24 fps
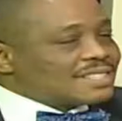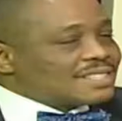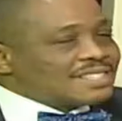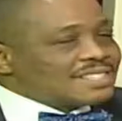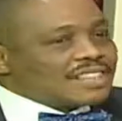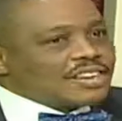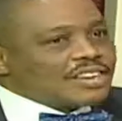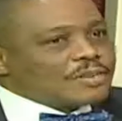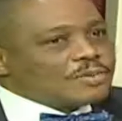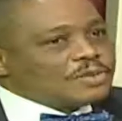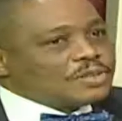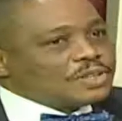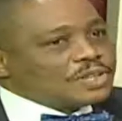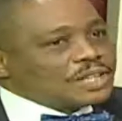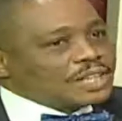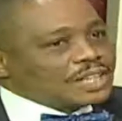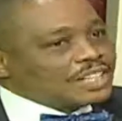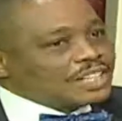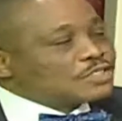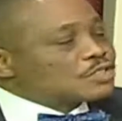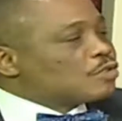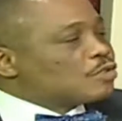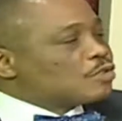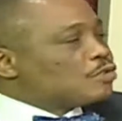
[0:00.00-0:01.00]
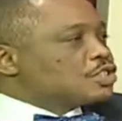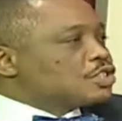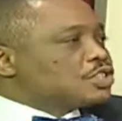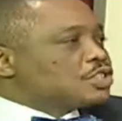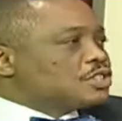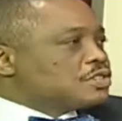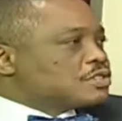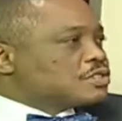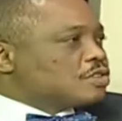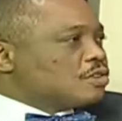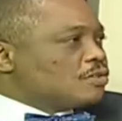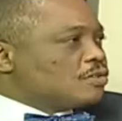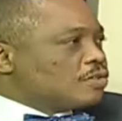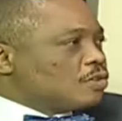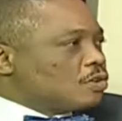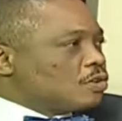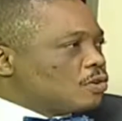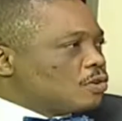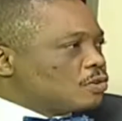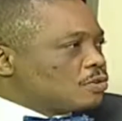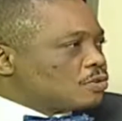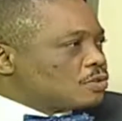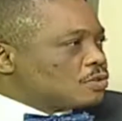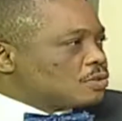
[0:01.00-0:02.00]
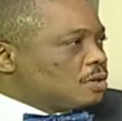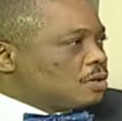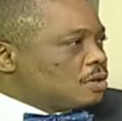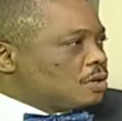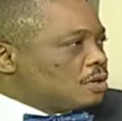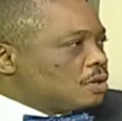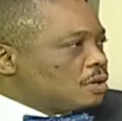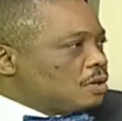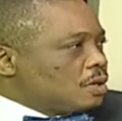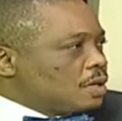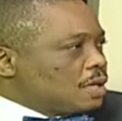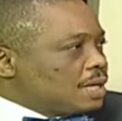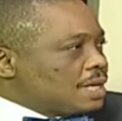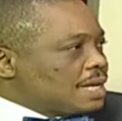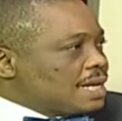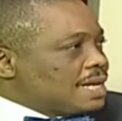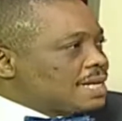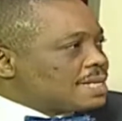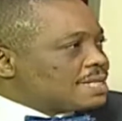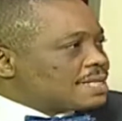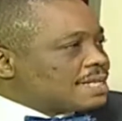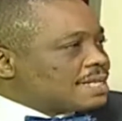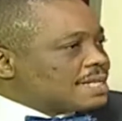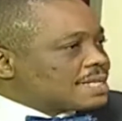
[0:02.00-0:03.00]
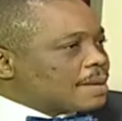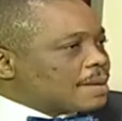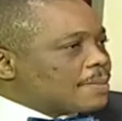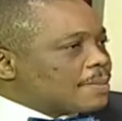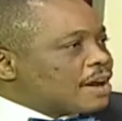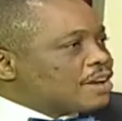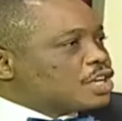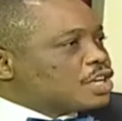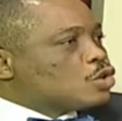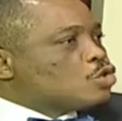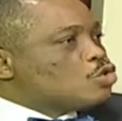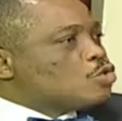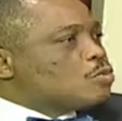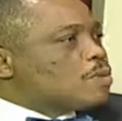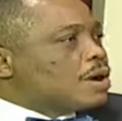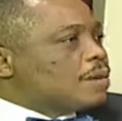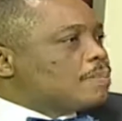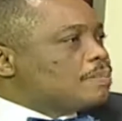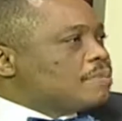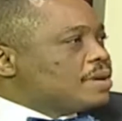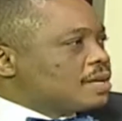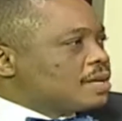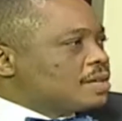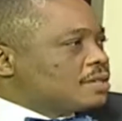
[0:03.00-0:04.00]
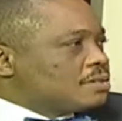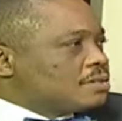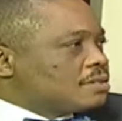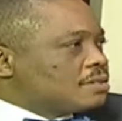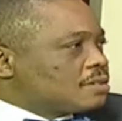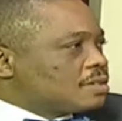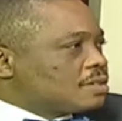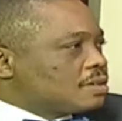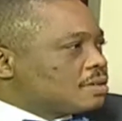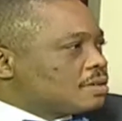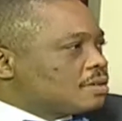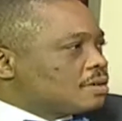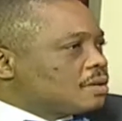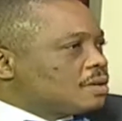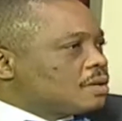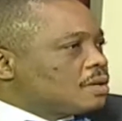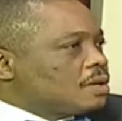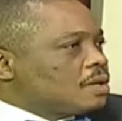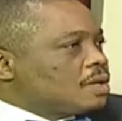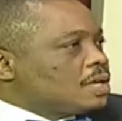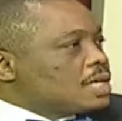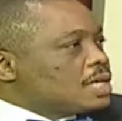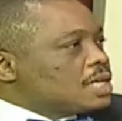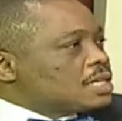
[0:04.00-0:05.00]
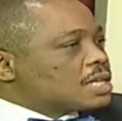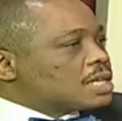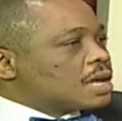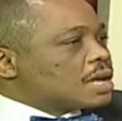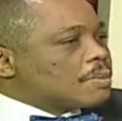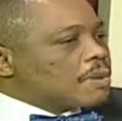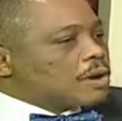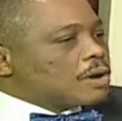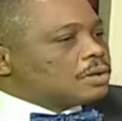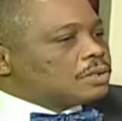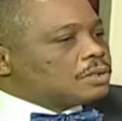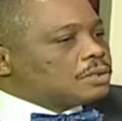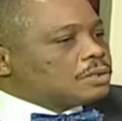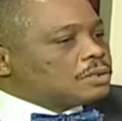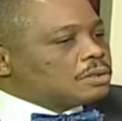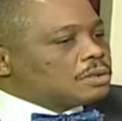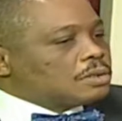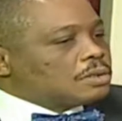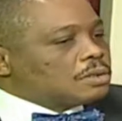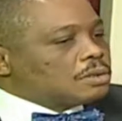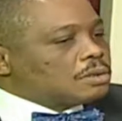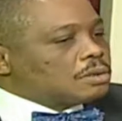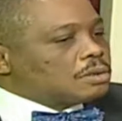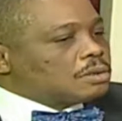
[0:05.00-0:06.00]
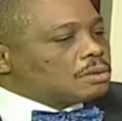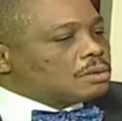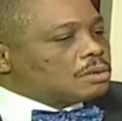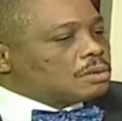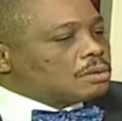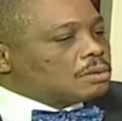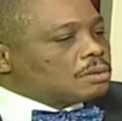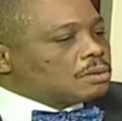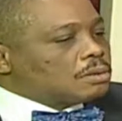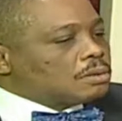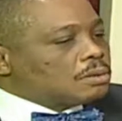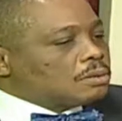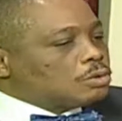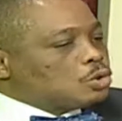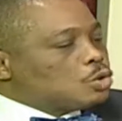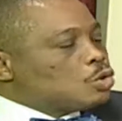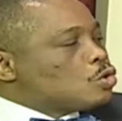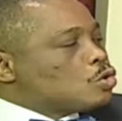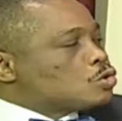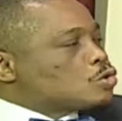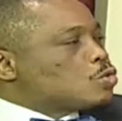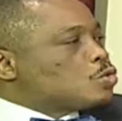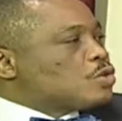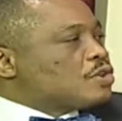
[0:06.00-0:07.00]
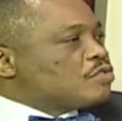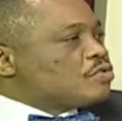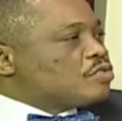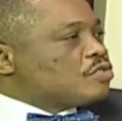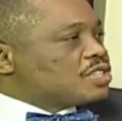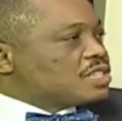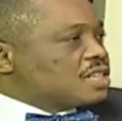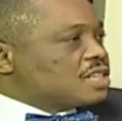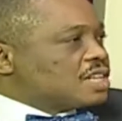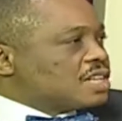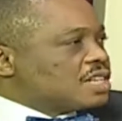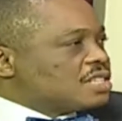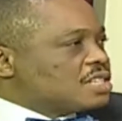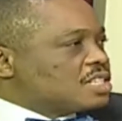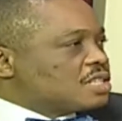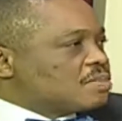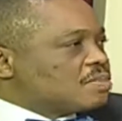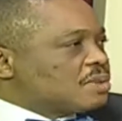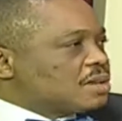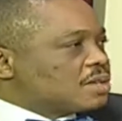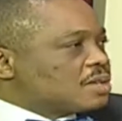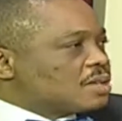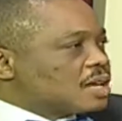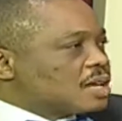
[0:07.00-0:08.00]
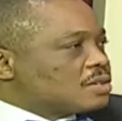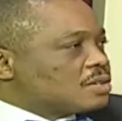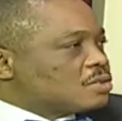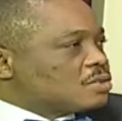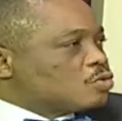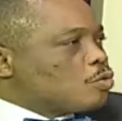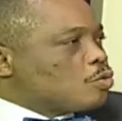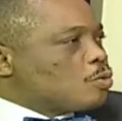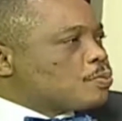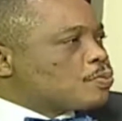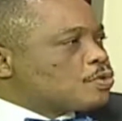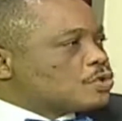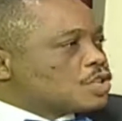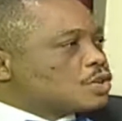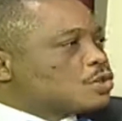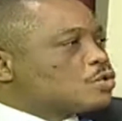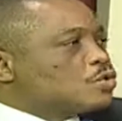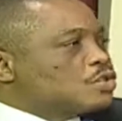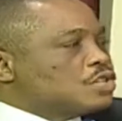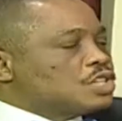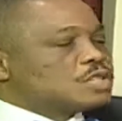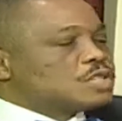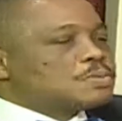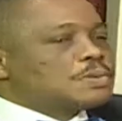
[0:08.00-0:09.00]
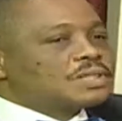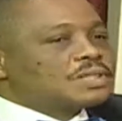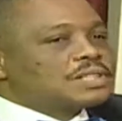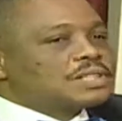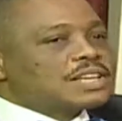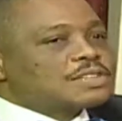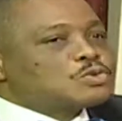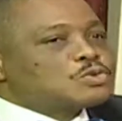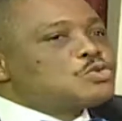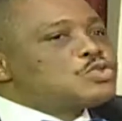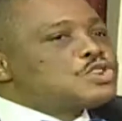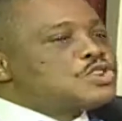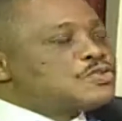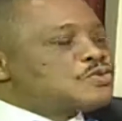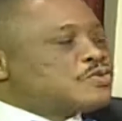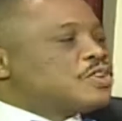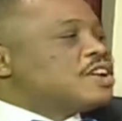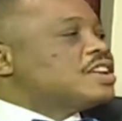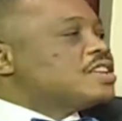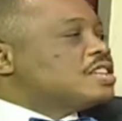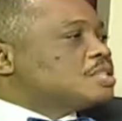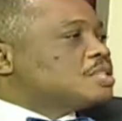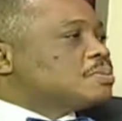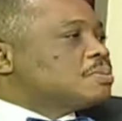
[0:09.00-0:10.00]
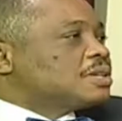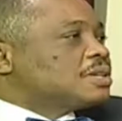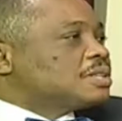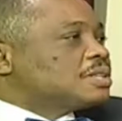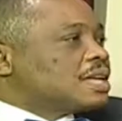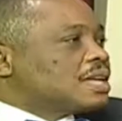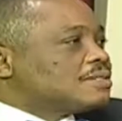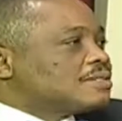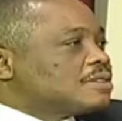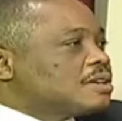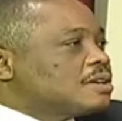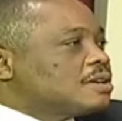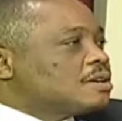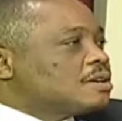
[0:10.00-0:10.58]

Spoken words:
It's never been the insufficiency of laws. It's about the human beings. It's about those who investigate these matters, who prosecute these matters, who defend these matters,